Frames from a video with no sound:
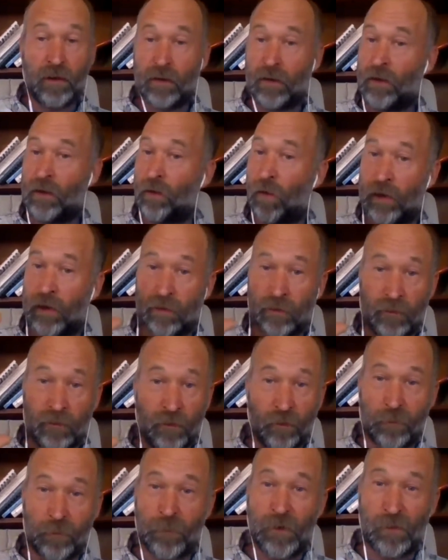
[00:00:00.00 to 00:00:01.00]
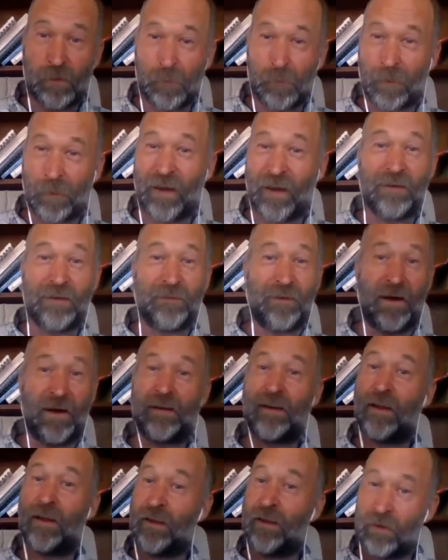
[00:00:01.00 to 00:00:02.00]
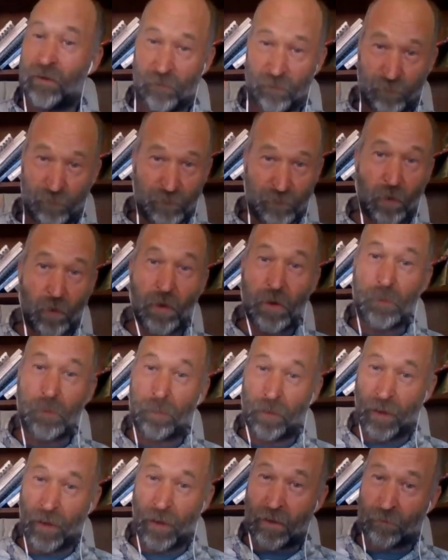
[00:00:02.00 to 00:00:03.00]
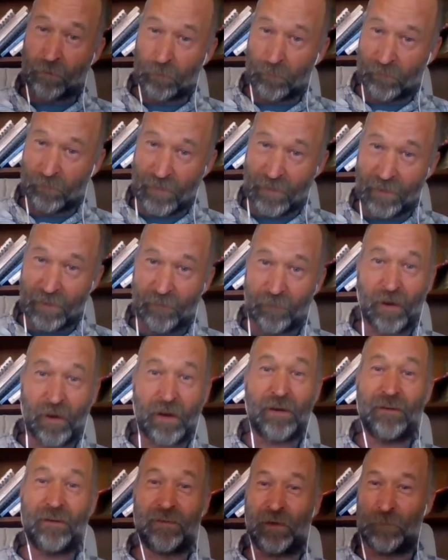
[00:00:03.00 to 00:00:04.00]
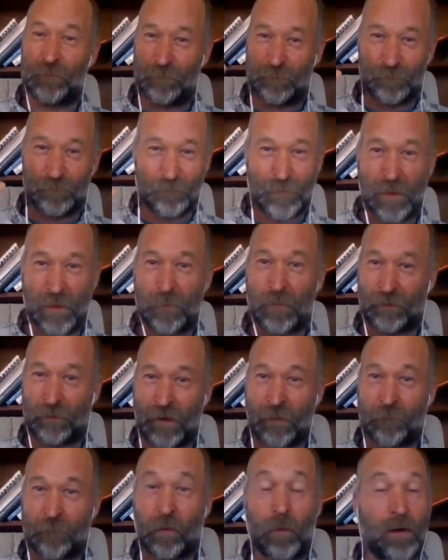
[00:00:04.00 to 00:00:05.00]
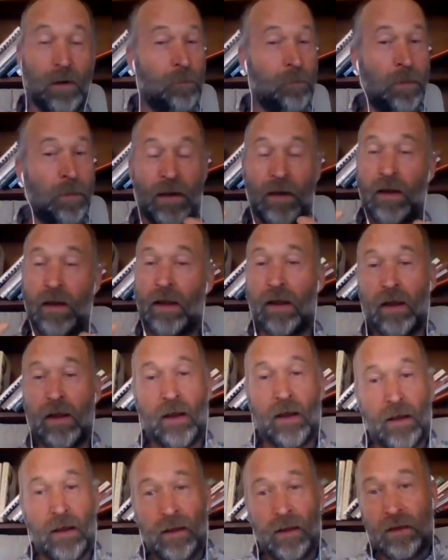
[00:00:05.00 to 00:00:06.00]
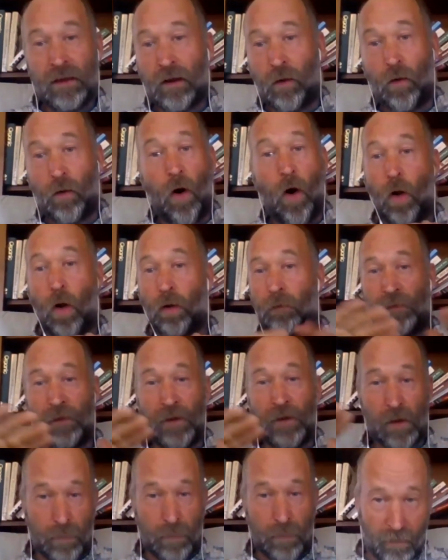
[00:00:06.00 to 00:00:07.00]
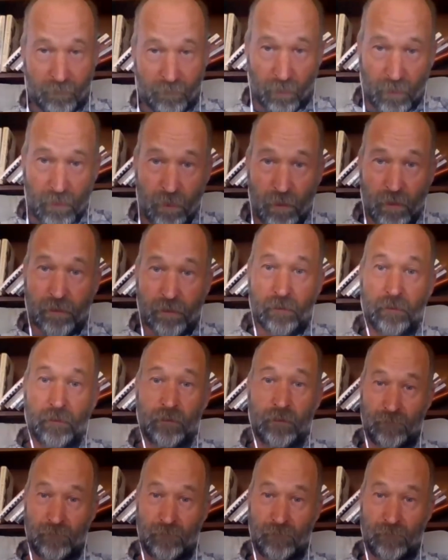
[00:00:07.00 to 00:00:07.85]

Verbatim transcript: You know, I did a little Facebook Live on starting plants from seed, right? Something people suffer with, but you know, all of the above are good.